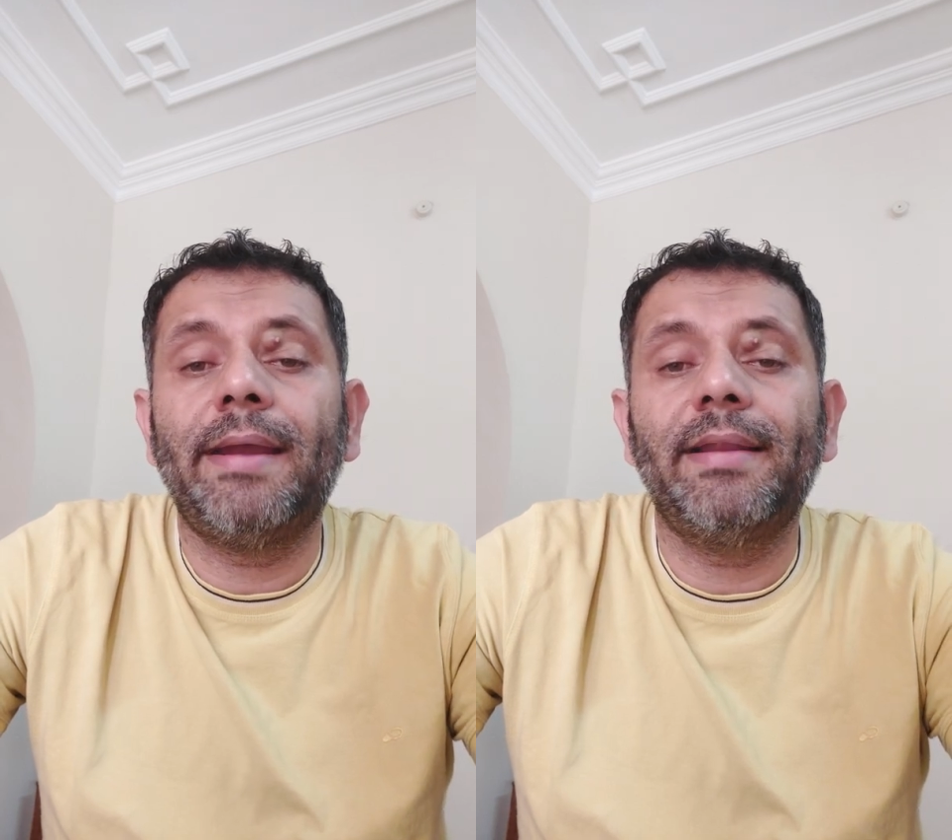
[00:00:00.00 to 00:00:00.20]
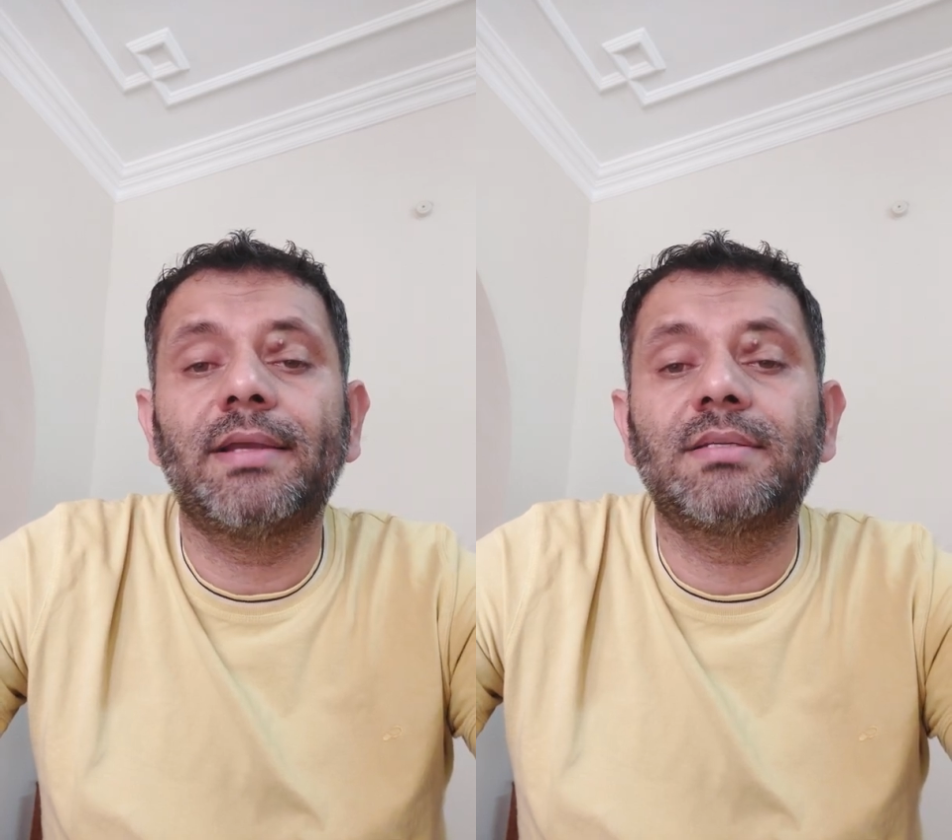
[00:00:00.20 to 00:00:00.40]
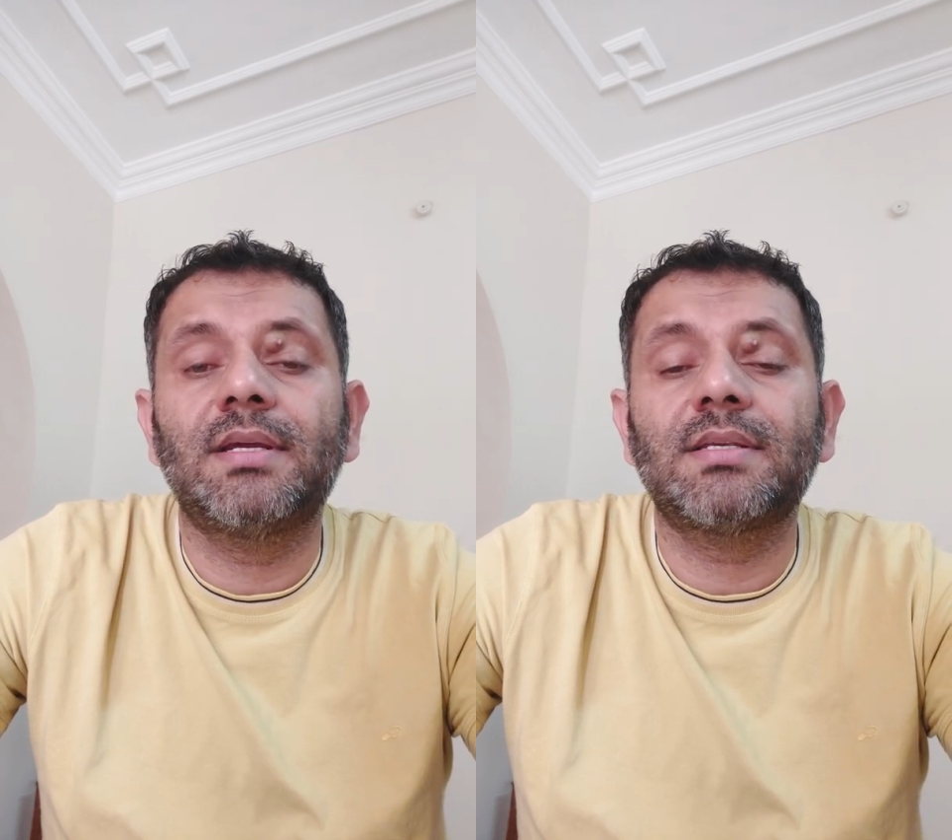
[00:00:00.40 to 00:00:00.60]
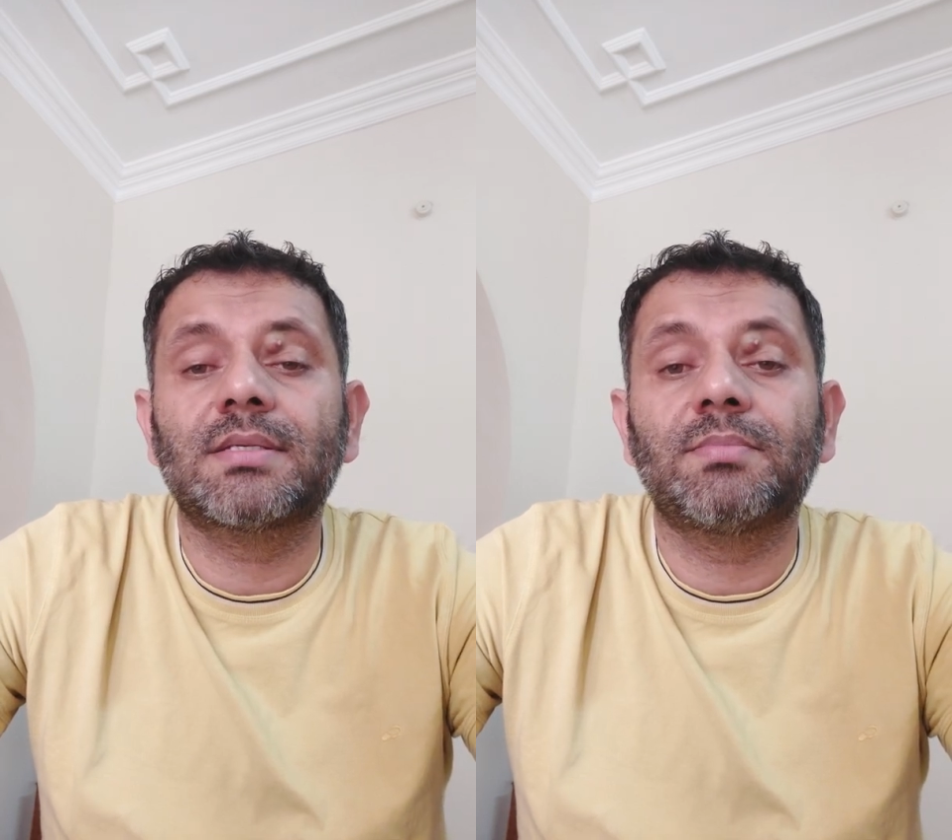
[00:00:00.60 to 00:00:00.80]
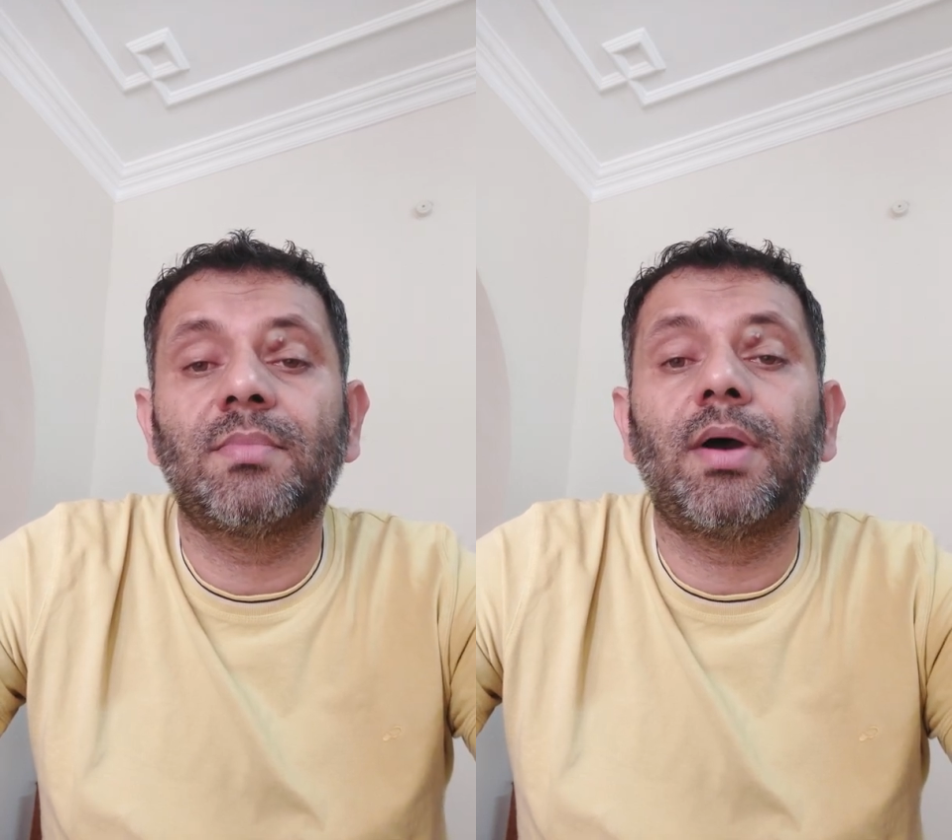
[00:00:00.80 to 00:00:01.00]

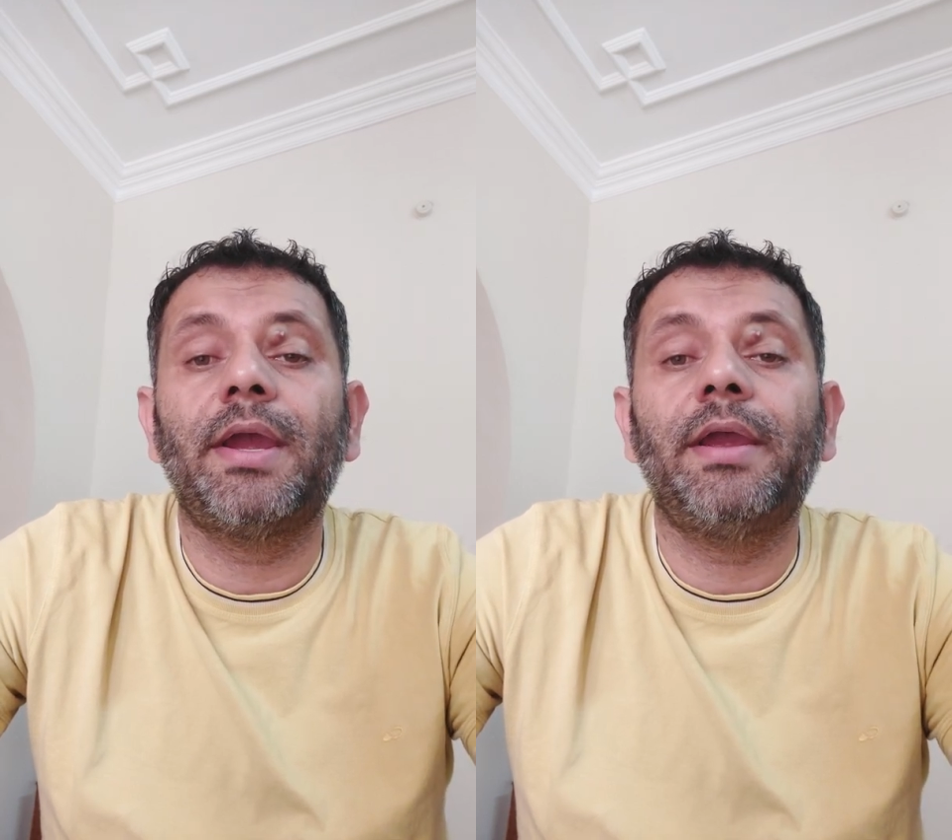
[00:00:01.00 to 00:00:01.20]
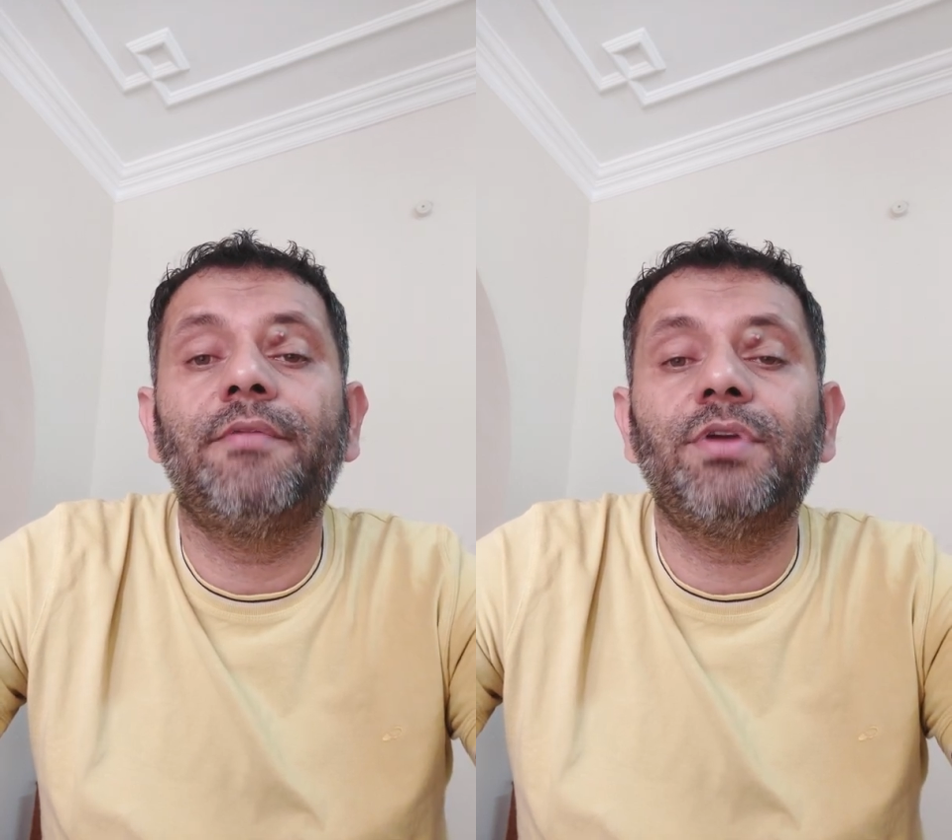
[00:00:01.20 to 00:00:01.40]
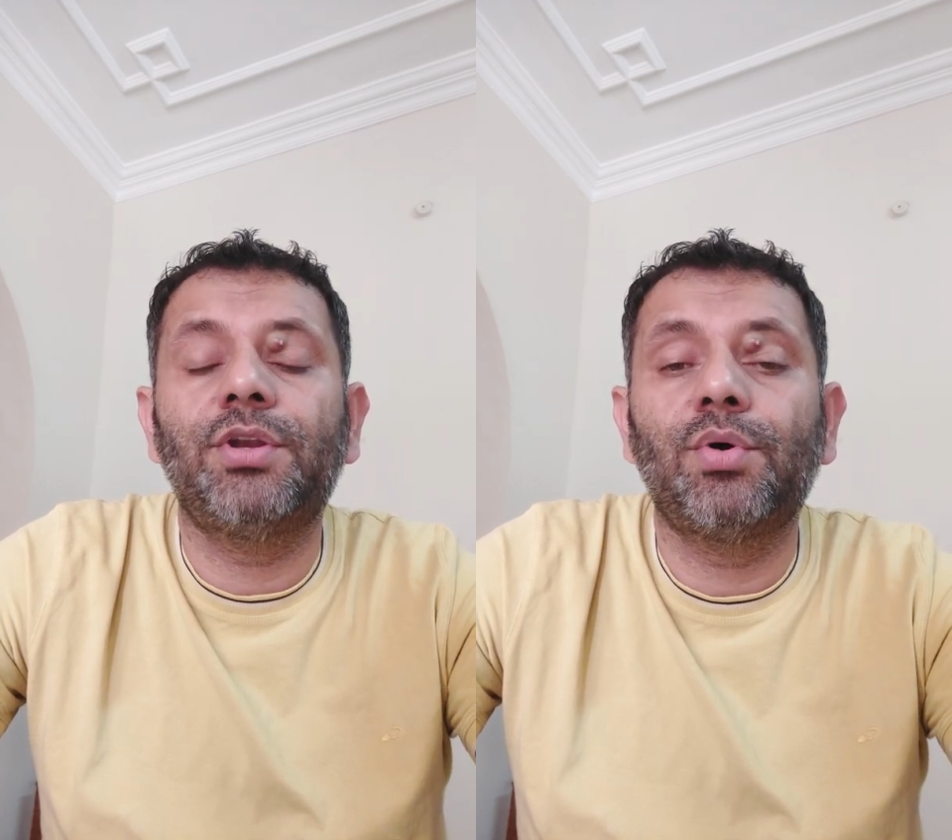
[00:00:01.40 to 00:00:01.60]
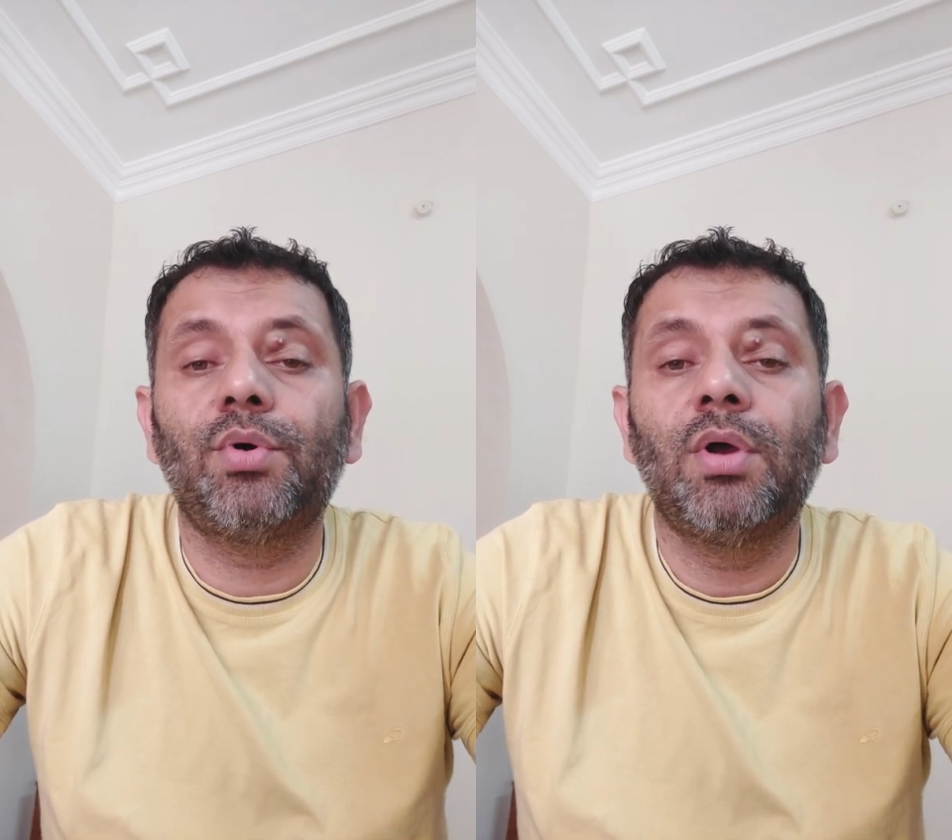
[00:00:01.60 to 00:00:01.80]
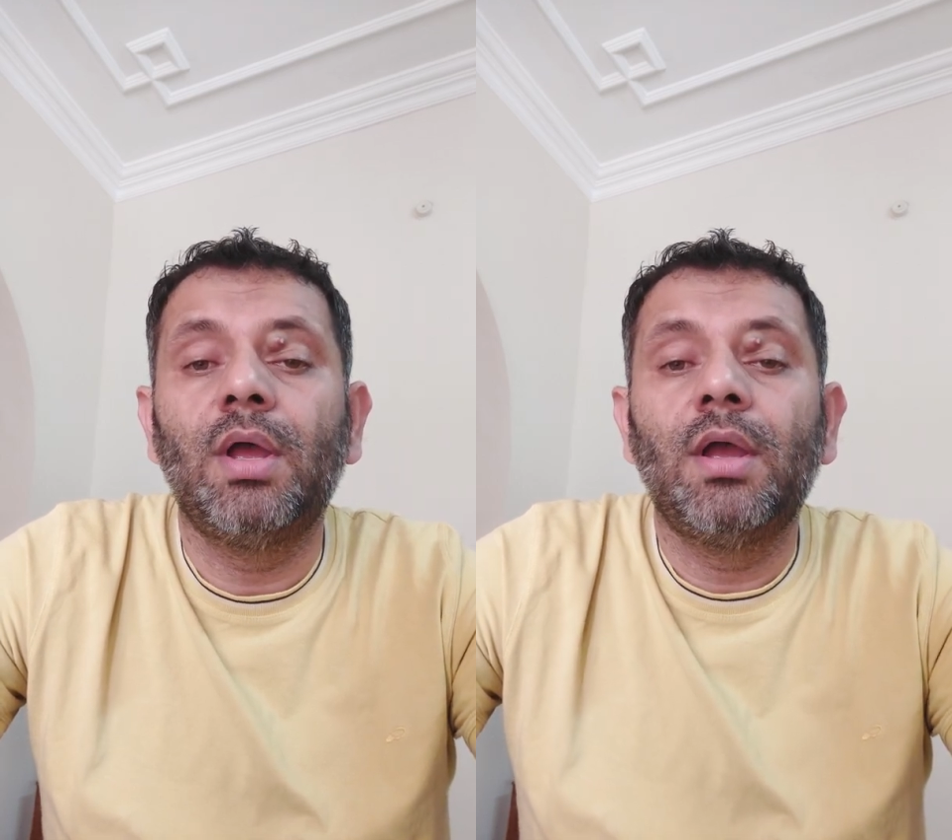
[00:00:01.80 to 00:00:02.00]
lectures, my video